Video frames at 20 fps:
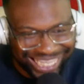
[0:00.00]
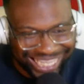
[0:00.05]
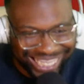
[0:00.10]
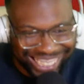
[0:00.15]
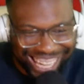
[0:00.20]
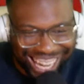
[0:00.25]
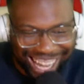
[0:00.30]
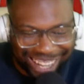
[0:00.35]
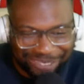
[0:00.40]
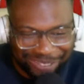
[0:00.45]

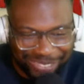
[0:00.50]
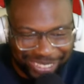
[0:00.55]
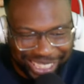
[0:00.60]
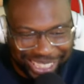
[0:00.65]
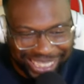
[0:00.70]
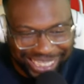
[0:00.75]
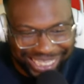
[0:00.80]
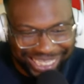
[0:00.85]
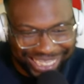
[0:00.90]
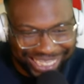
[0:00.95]
I feel
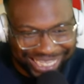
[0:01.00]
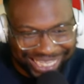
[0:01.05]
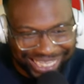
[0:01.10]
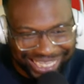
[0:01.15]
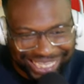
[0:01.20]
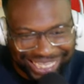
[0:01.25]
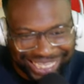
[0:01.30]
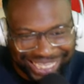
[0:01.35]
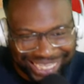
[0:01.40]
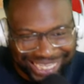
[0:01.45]
you.
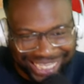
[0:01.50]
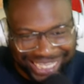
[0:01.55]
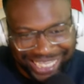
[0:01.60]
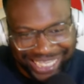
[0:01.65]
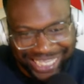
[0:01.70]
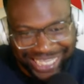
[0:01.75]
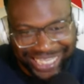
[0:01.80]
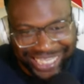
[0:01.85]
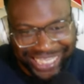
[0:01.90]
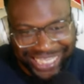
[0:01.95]

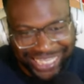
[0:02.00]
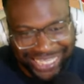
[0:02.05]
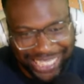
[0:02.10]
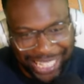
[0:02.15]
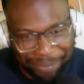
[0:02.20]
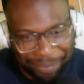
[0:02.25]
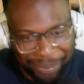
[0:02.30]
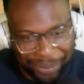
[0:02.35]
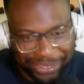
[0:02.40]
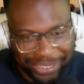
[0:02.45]
You trying
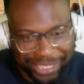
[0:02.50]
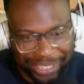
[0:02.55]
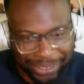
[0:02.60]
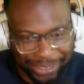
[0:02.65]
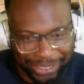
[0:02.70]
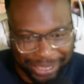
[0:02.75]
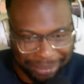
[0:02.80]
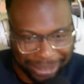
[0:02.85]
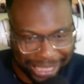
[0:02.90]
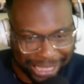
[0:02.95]
to fruit something. Do
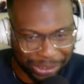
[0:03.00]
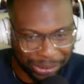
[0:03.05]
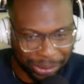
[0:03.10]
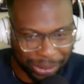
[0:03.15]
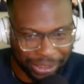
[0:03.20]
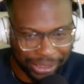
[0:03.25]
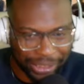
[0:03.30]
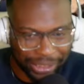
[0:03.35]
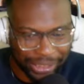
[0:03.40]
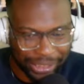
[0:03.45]
something against
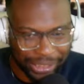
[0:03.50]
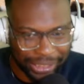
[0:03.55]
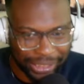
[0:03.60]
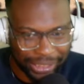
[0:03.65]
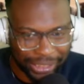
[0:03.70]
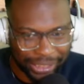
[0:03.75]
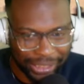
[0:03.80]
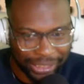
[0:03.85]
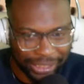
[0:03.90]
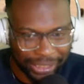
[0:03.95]
Schroeder.
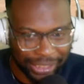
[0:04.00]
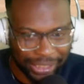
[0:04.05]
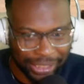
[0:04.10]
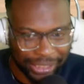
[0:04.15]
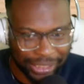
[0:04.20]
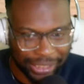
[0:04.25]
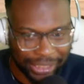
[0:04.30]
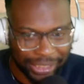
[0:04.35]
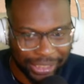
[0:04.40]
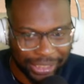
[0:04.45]

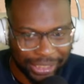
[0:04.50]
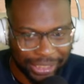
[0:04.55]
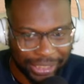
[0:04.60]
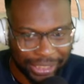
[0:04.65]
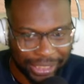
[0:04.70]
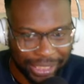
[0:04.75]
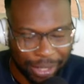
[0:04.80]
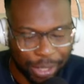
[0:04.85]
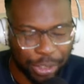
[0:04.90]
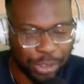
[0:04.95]

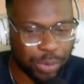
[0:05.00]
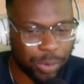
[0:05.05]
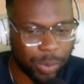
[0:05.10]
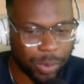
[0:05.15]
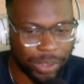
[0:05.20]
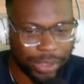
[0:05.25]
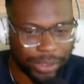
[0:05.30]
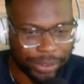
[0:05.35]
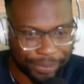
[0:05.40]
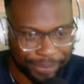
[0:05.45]
Or
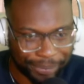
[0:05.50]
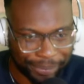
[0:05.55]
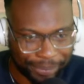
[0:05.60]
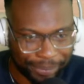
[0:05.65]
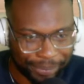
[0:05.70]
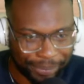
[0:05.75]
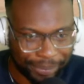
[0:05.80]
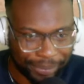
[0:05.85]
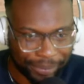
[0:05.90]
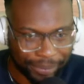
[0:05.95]
Schroeder.
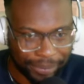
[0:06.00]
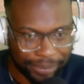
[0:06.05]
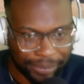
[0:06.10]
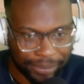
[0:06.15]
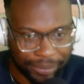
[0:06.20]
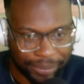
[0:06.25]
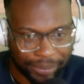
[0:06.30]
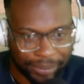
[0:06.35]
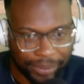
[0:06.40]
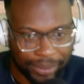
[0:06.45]

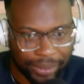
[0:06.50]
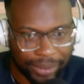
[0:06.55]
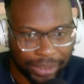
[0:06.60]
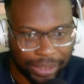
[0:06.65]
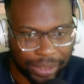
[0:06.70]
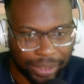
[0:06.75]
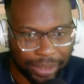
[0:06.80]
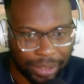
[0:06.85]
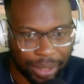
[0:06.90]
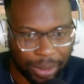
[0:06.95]

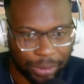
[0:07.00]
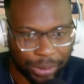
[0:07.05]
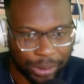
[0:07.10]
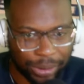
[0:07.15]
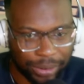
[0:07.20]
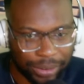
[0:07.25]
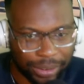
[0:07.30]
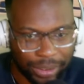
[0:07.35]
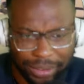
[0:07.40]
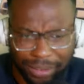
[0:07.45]
Oh.
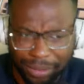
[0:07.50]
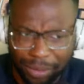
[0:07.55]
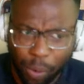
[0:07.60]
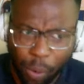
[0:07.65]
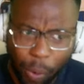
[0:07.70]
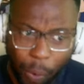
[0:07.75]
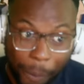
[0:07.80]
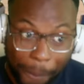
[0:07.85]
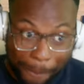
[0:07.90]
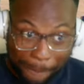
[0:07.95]
oh. Ooh.